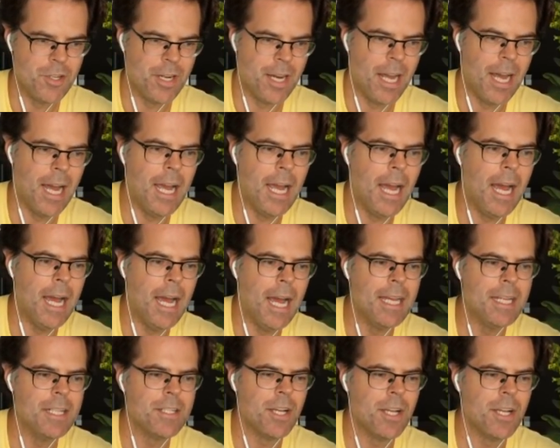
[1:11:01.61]
I, I
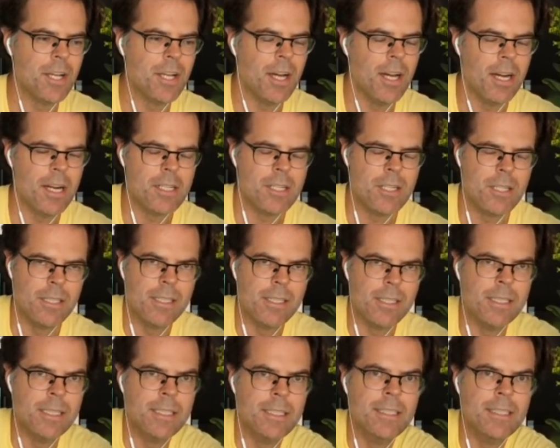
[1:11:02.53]
had talked to